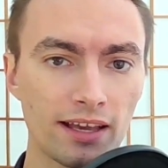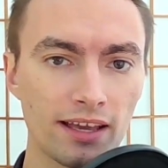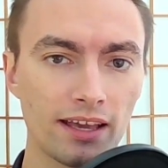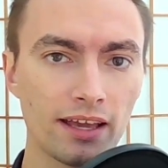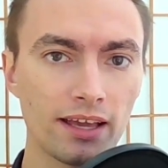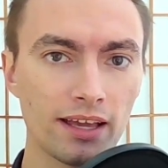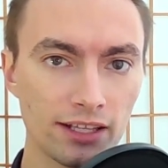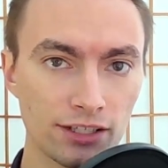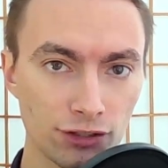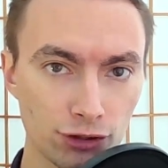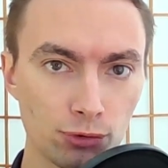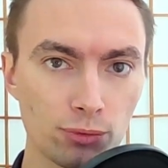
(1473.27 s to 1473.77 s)

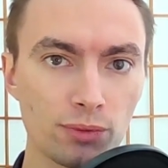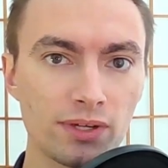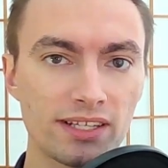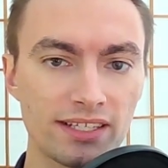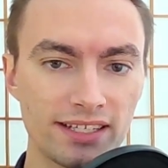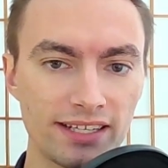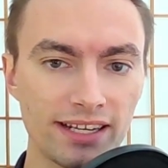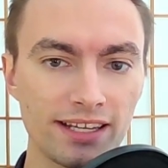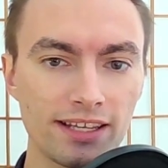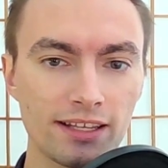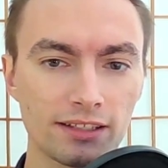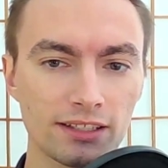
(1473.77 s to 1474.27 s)
it's
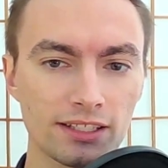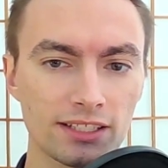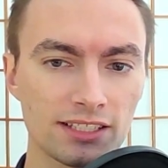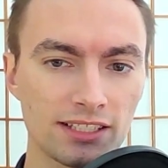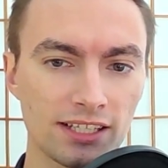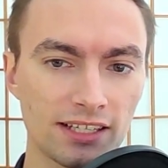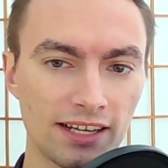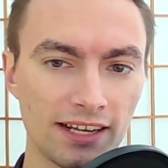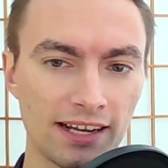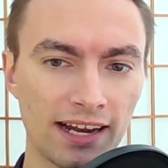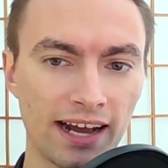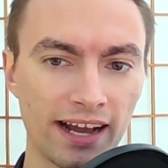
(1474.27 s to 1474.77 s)
ridiculous to
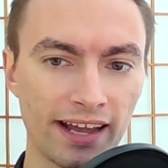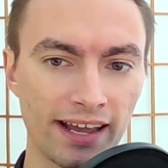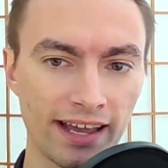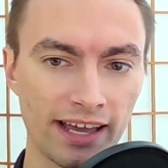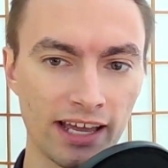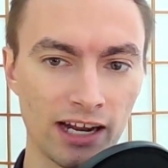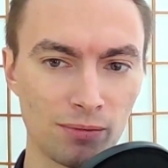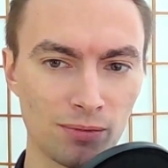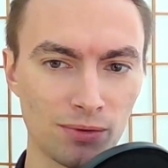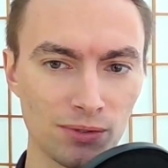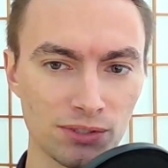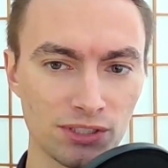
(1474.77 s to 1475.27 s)
deny
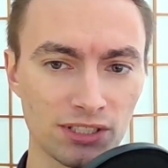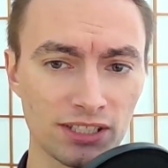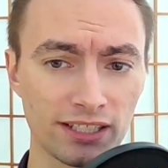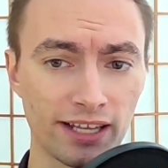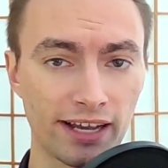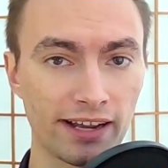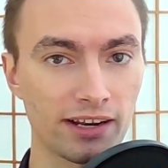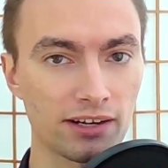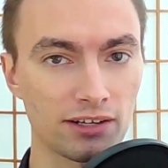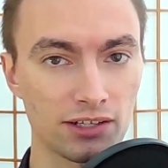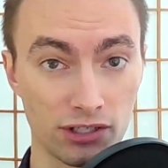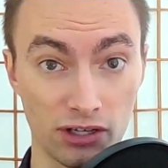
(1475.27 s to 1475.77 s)
animals
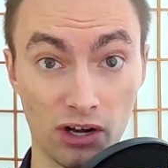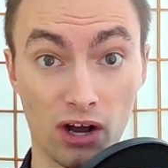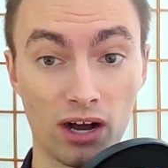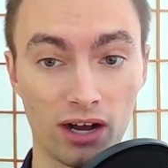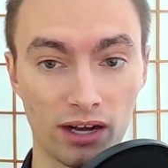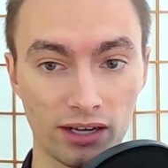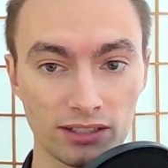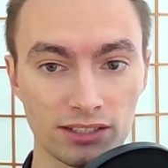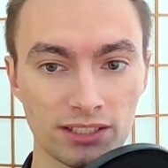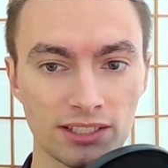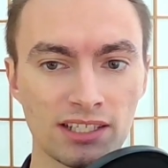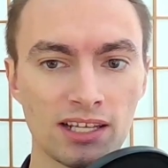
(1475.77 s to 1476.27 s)
like
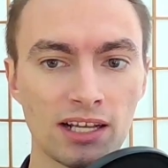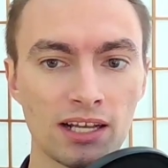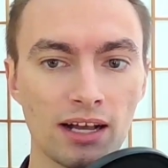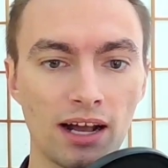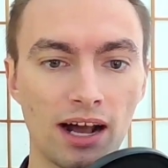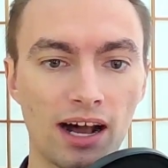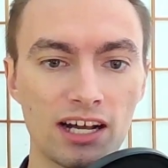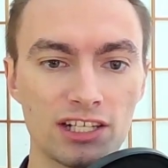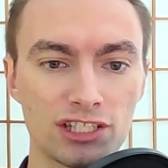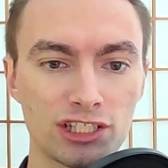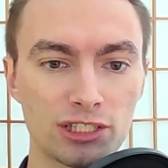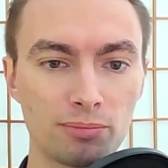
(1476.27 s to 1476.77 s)
dogs
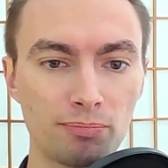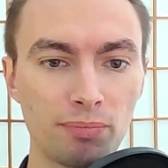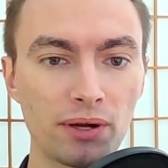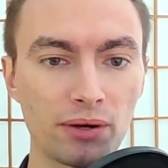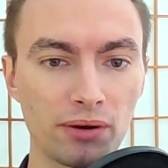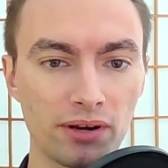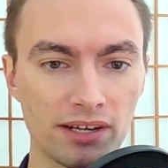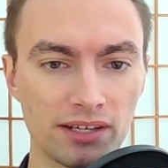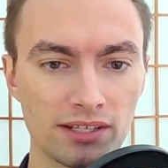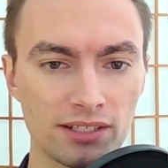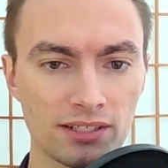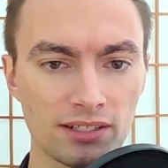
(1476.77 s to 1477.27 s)
a
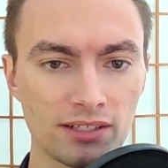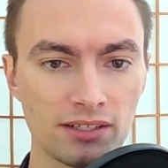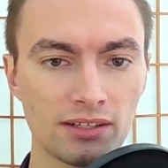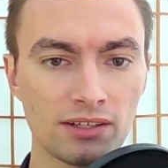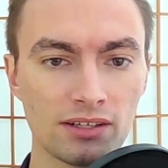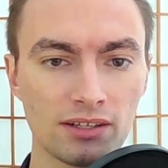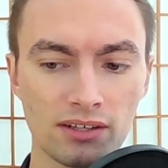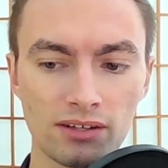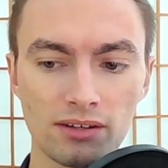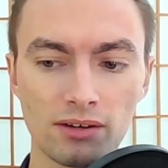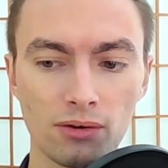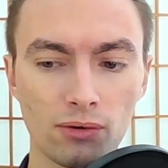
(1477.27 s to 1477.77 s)
spirit,
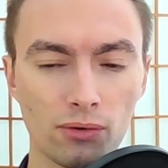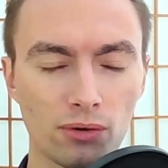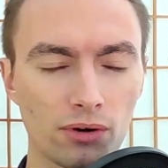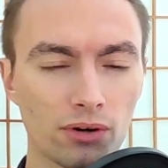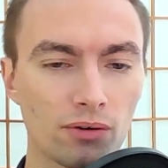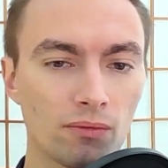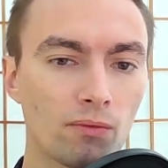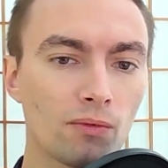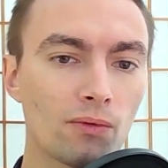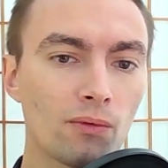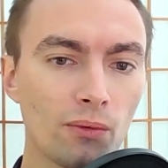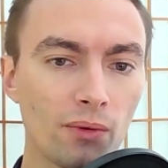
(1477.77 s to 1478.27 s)
or
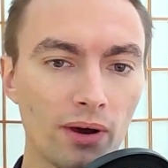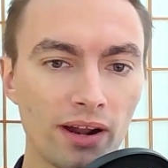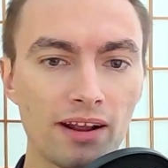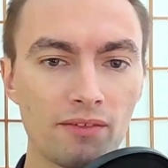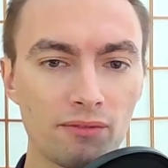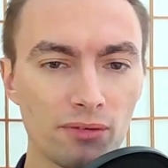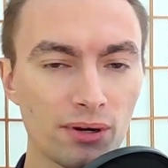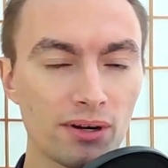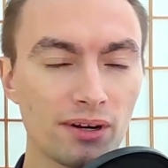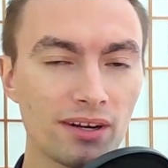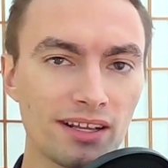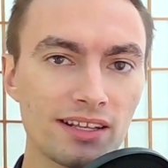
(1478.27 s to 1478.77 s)

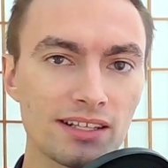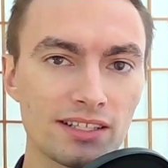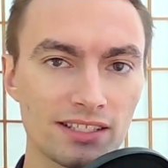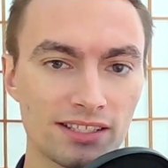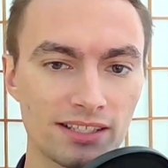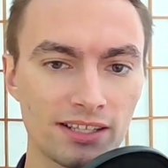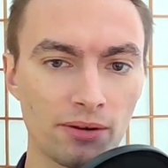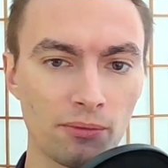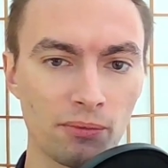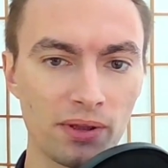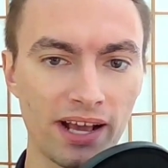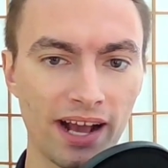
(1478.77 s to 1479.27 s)
whatever it is
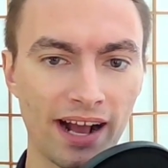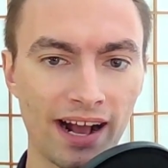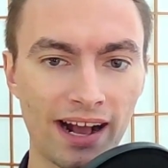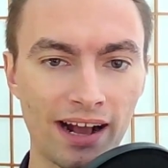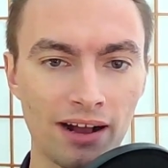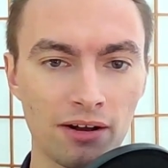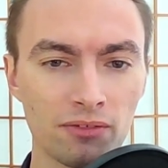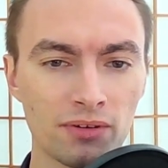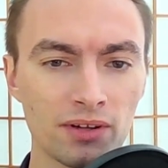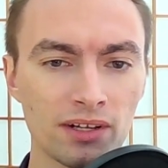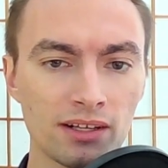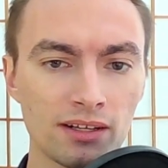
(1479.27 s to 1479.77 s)
that we
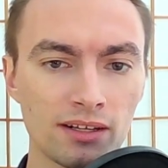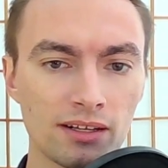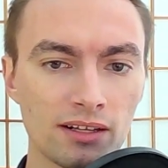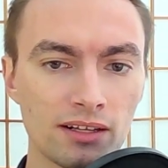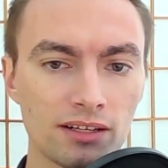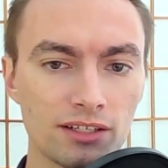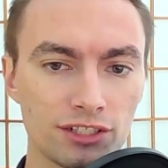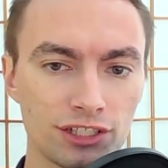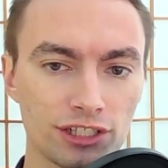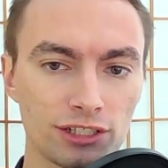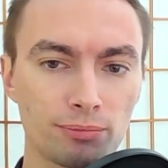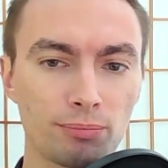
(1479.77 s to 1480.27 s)
have,
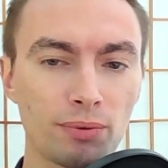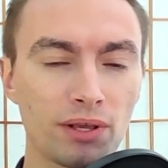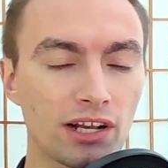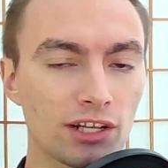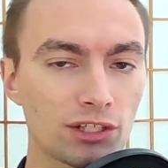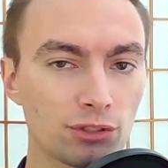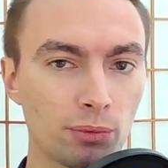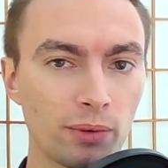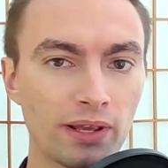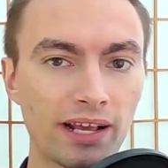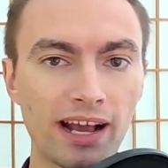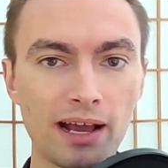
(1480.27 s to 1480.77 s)
just
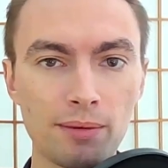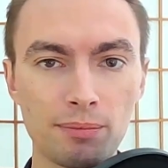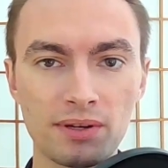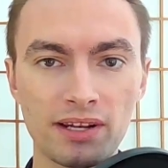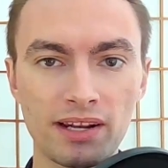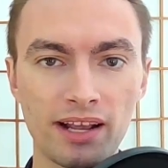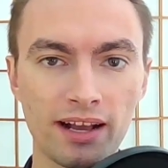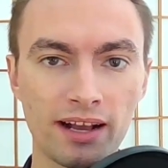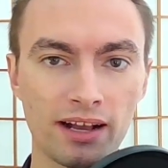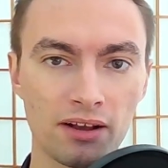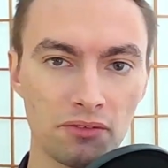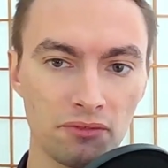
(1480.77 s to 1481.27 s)
because we happen to
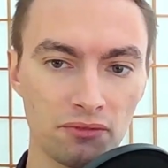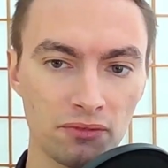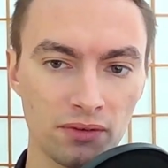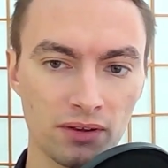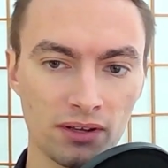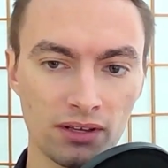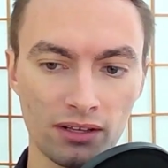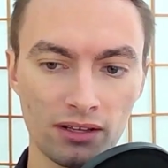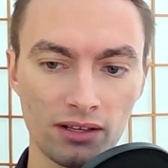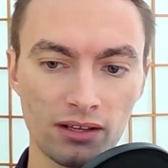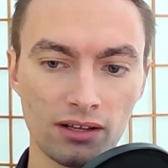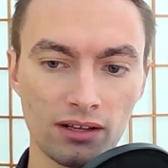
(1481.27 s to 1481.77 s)
have
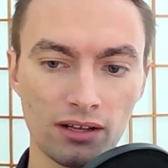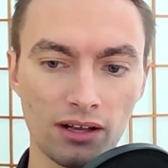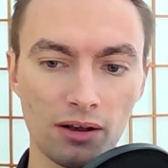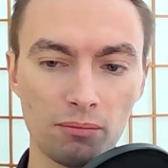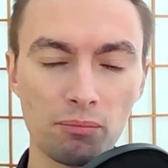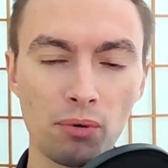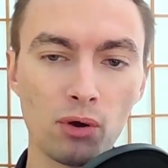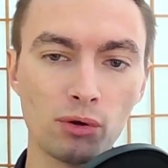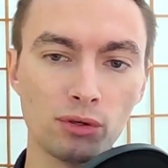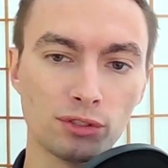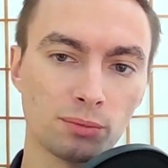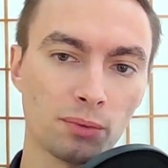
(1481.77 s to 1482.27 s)

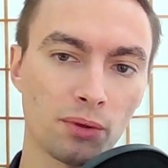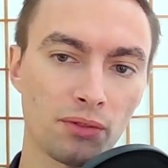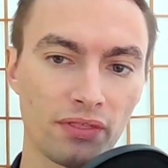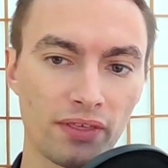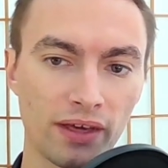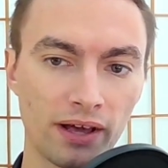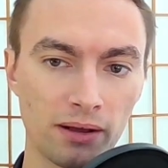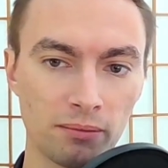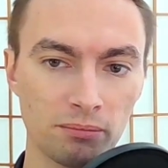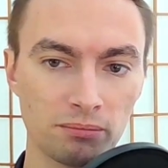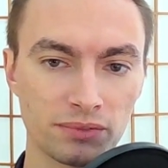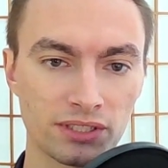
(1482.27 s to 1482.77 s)
opposable
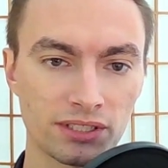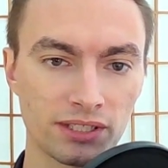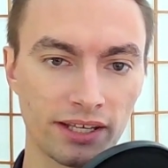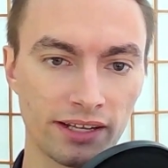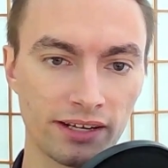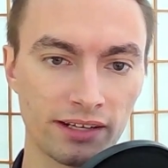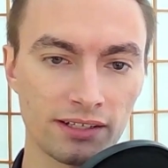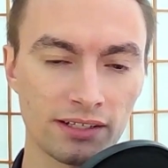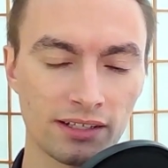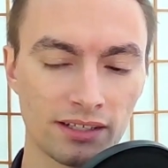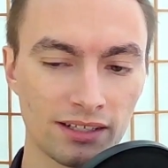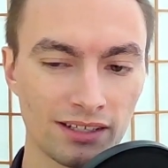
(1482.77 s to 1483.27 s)
thumbs
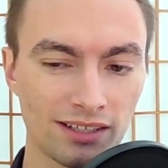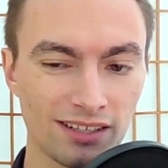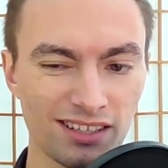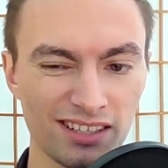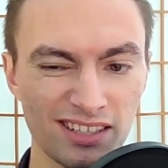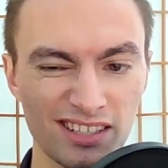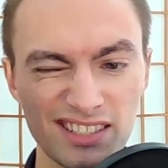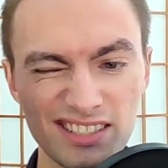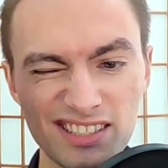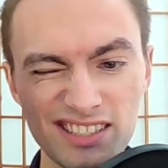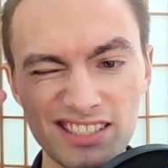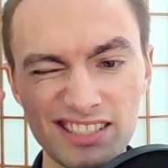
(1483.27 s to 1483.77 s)
and
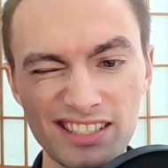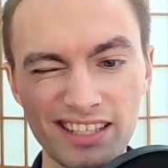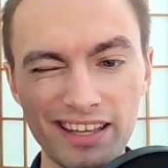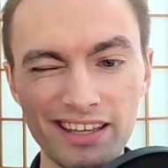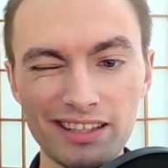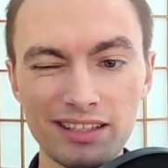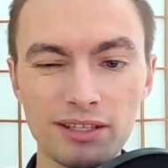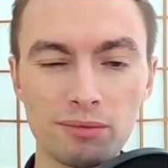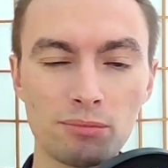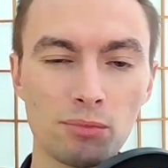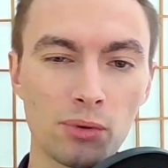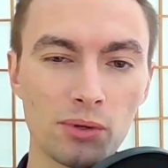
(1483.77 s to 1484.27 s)

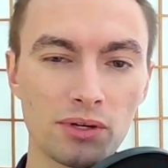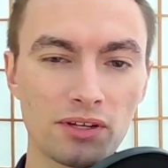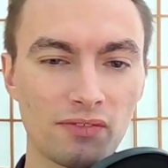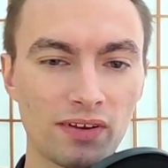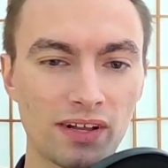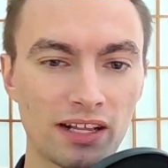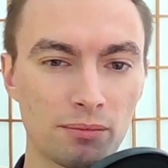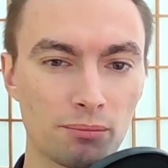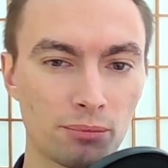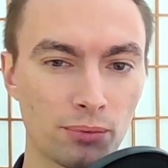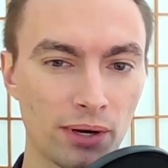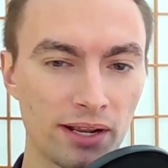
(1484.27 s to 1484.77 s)
slightly more
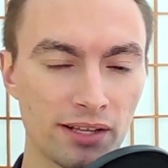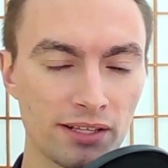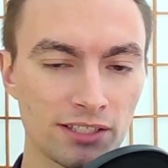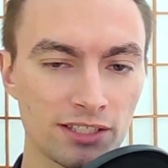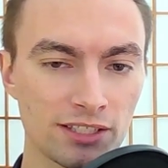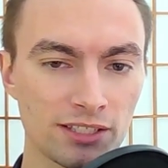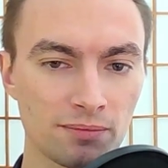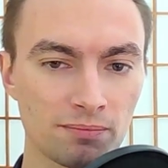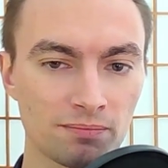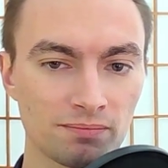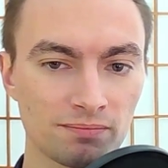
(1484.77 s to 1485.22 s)
developed brains.